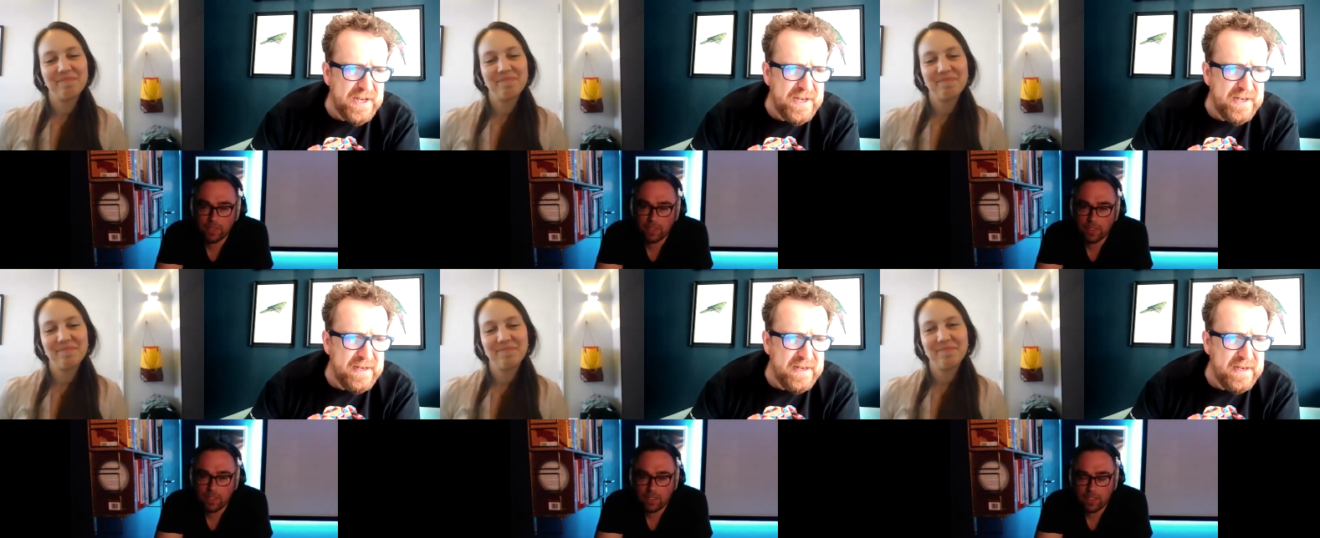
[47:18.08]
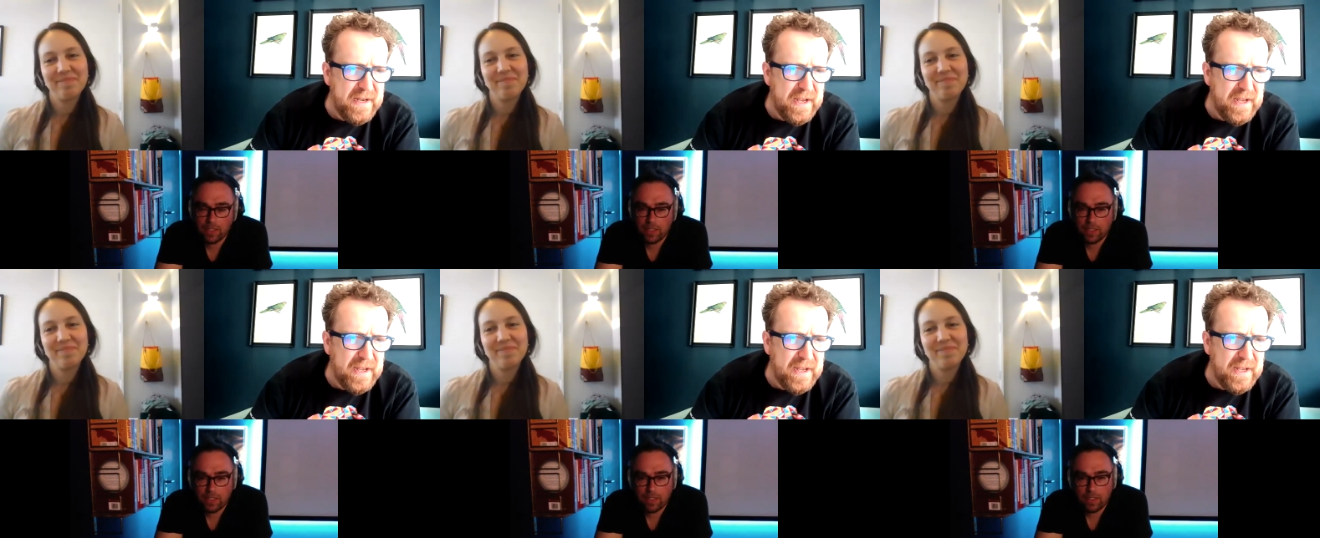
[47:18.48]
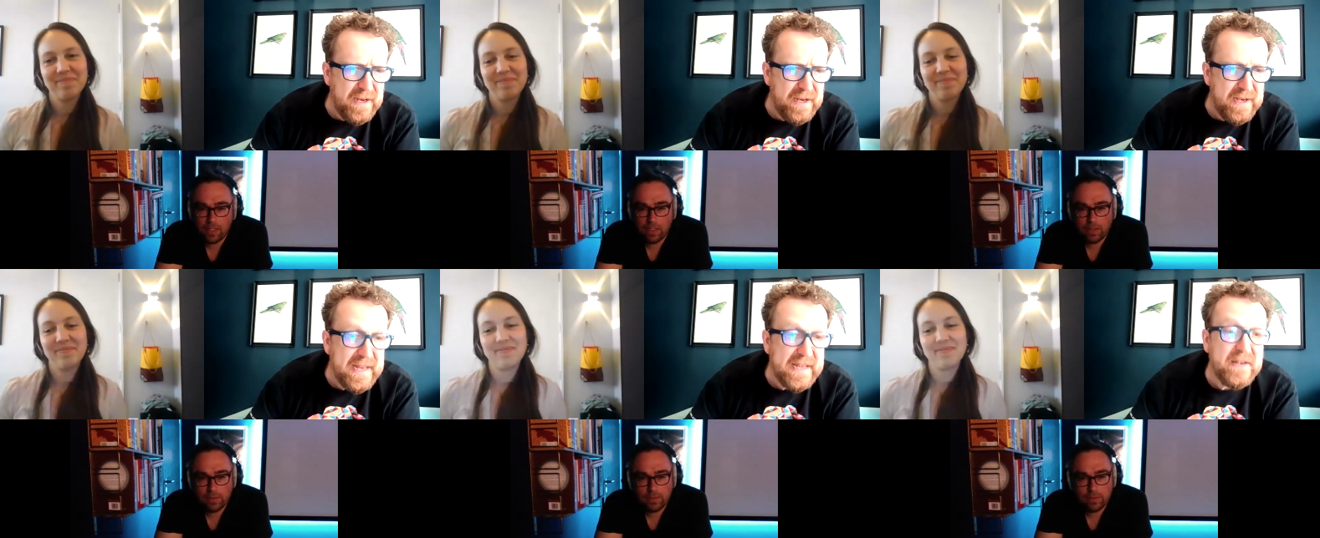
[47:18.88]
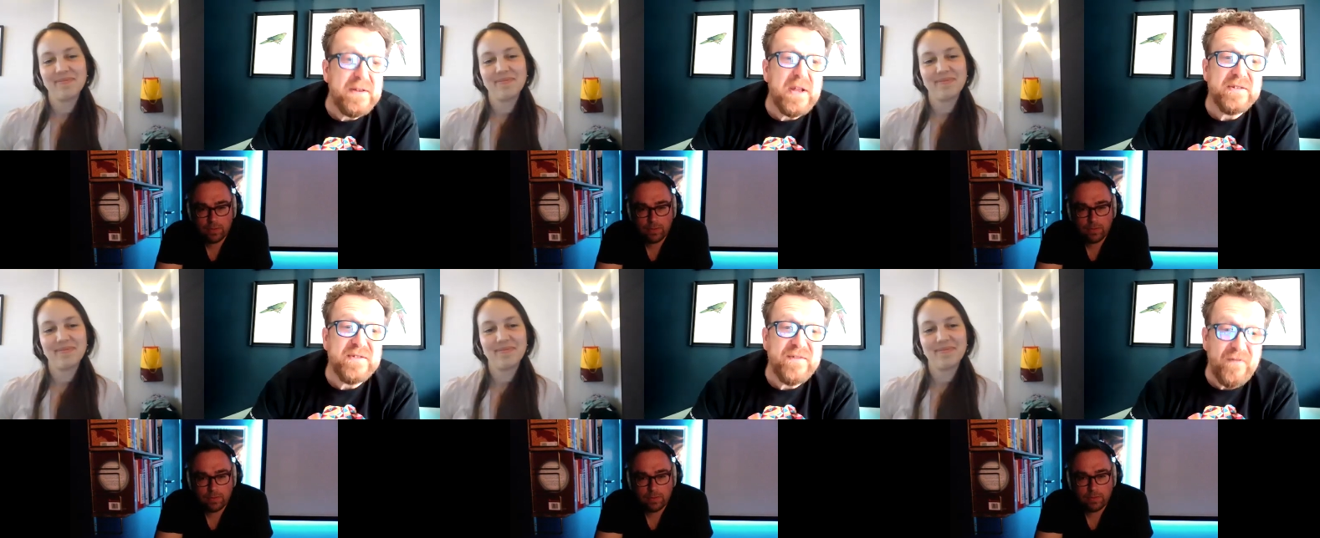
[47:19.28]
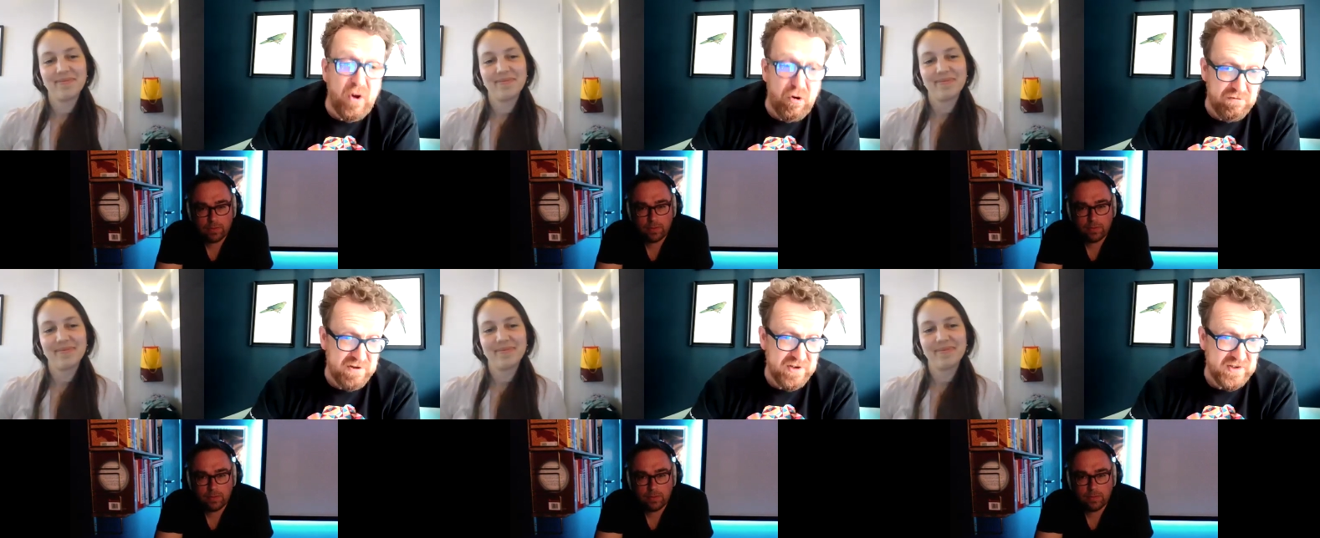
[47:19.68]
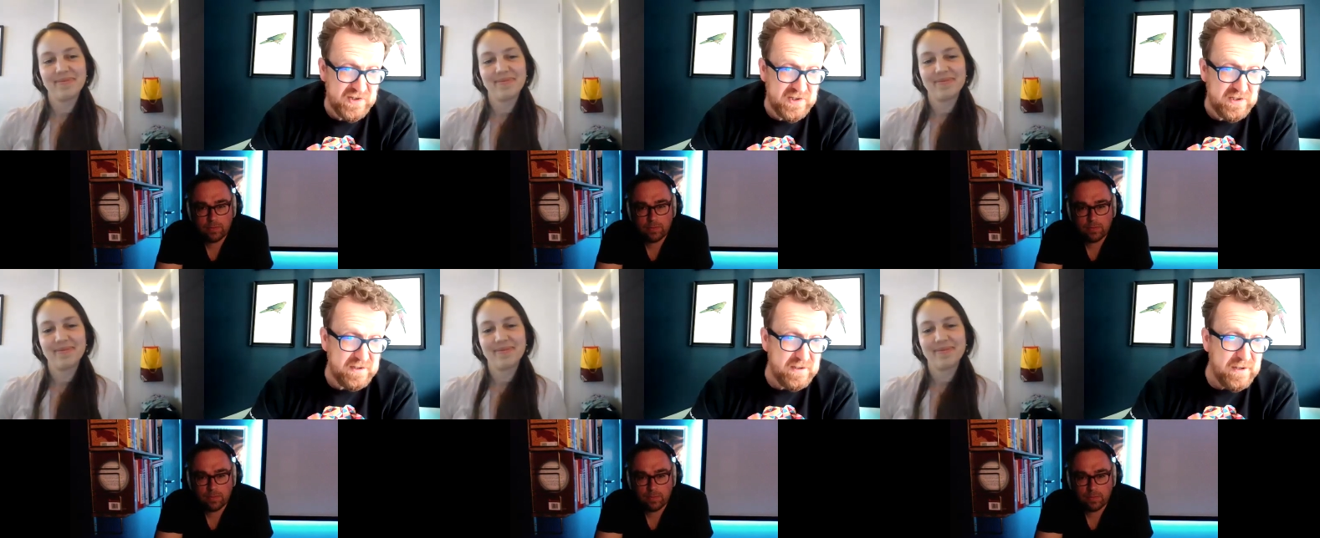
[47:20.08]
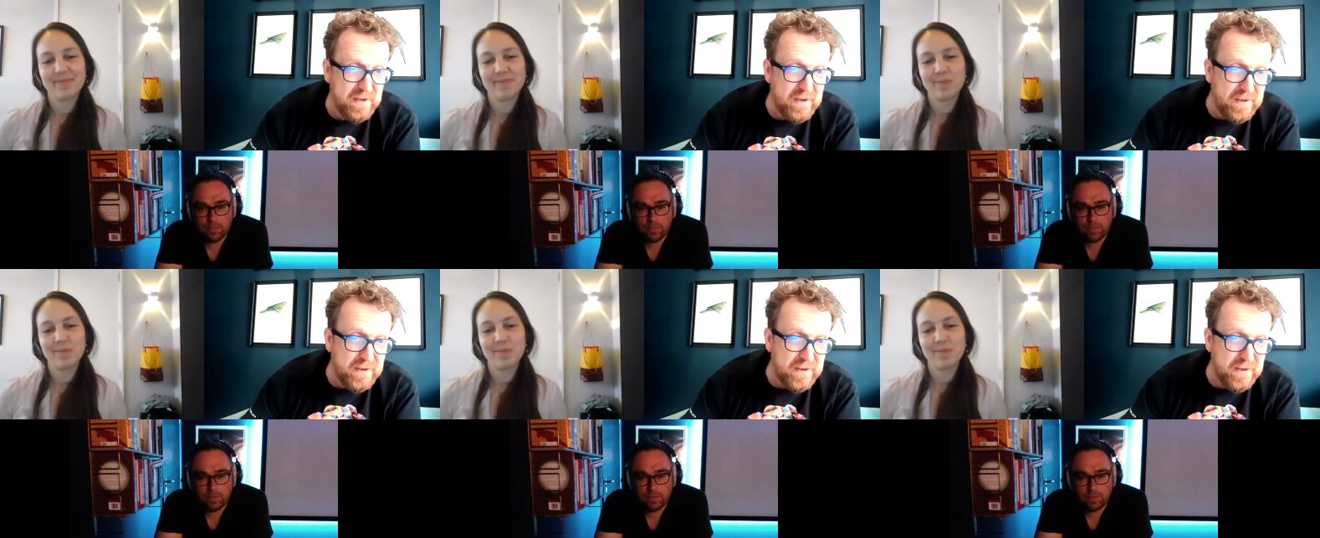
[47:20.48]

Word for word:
Speaker 1: um, Nick. That's Florence.